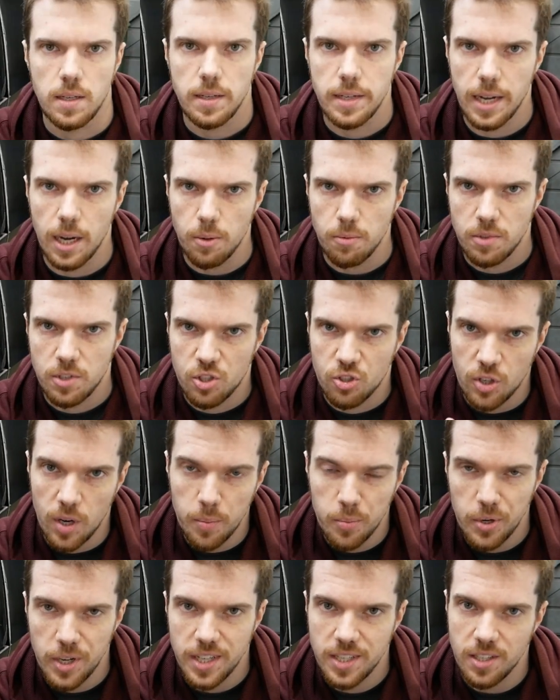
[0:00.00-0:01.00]
Now,
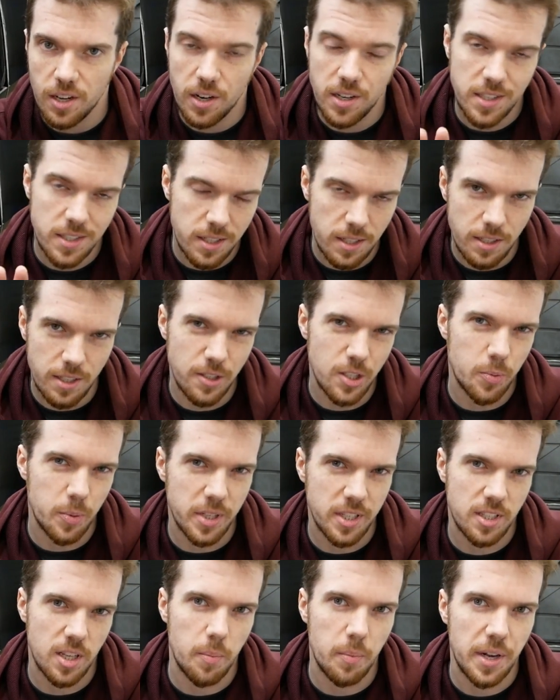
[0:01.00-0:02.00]
drum brakes are still used by
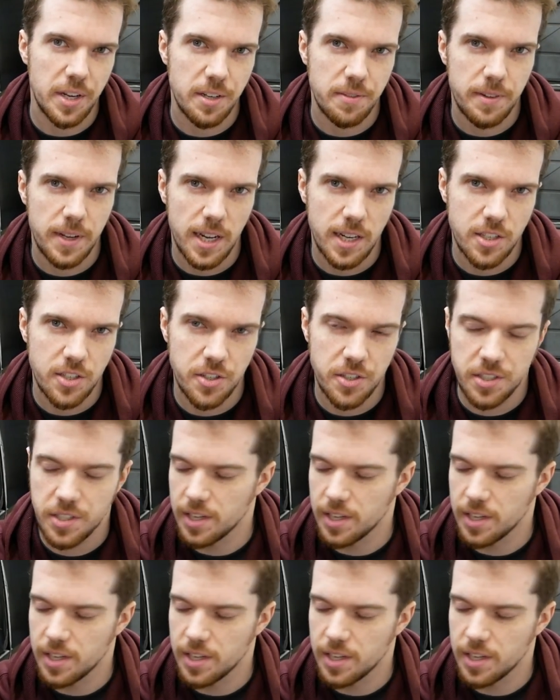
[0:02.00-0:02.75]
some manufacturers